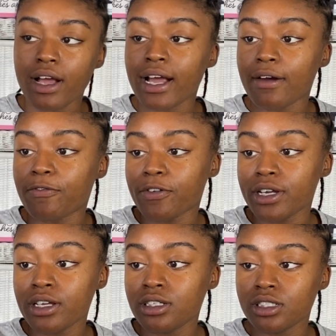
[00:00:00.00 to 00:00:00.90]
I got
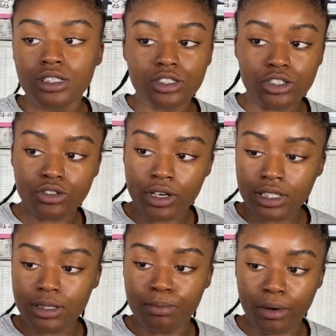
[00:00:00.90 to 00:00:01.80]

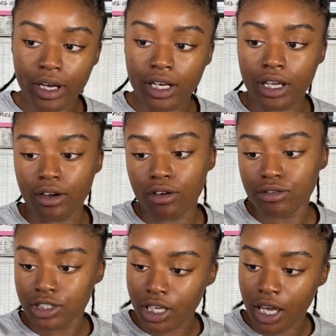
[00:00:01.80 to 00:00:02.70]
Freetress braid hair
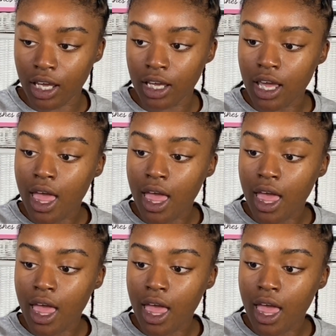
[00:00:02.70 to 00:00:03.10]
crochet